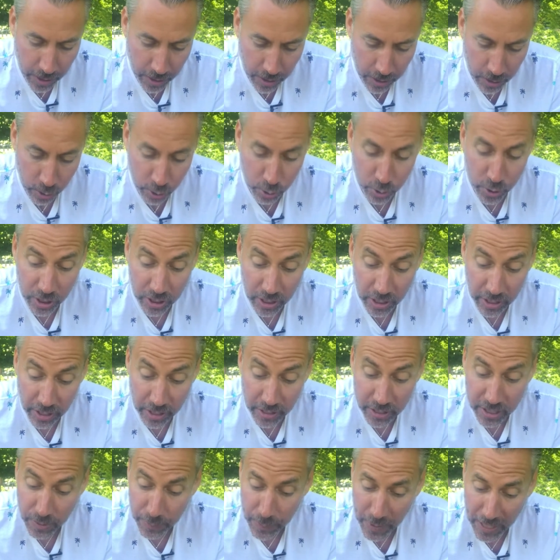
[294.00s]
usually
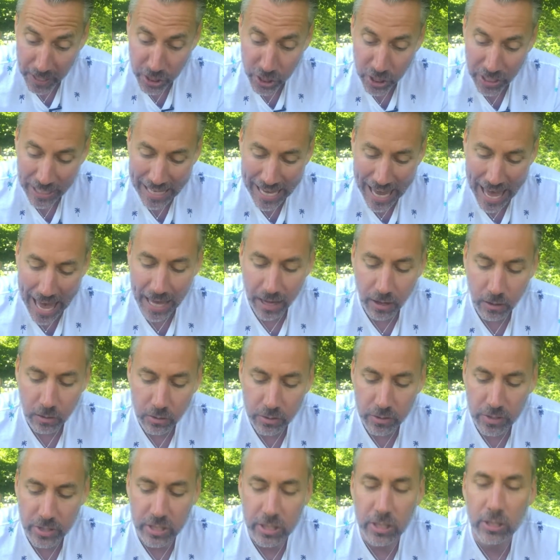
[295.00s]
specially
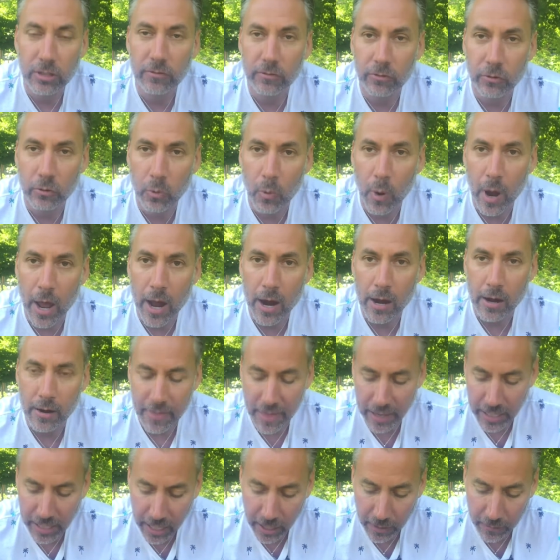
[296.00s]
angled silverware
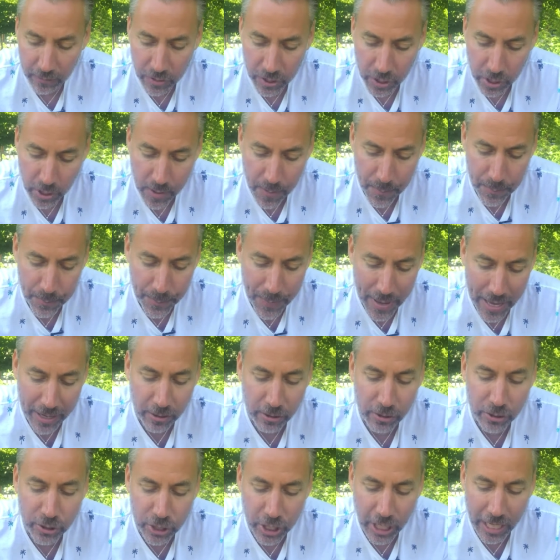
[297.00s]
that gives her a
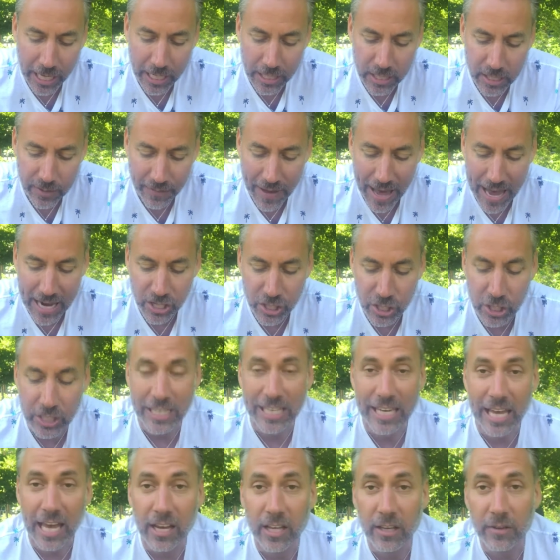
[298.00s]
better chance of actually
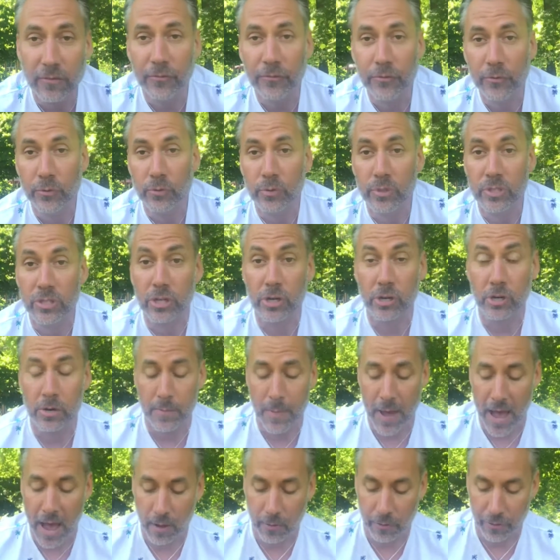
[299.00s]
getting food to her
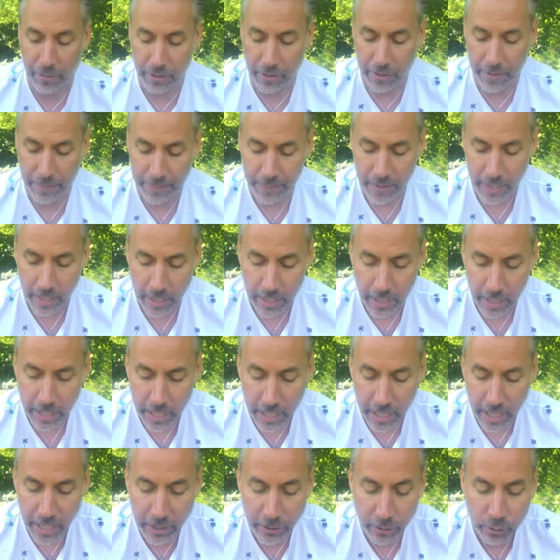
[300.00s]
mouth.
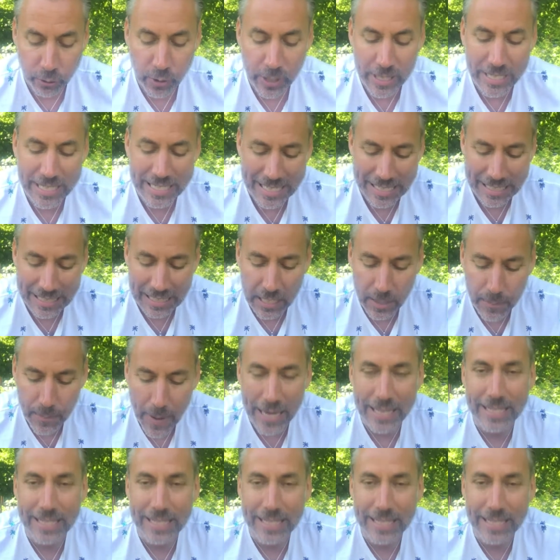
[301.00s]
Increasingly, my